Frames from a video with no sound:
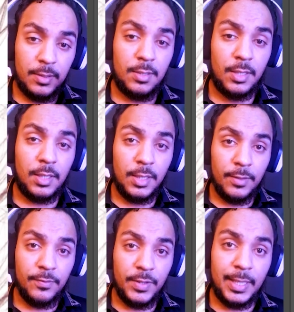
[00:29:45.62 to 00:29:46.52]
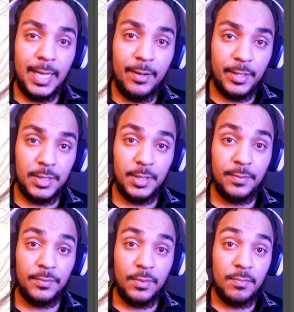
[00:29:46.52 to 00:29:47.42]
to give the character
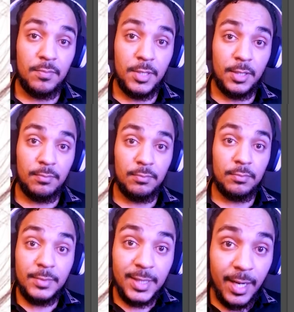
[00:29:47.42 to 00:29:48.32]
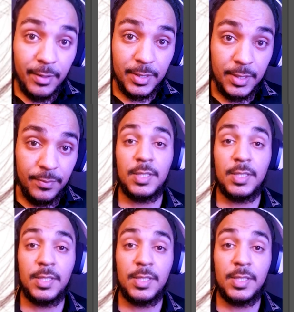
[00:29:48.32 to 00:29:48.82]
some character.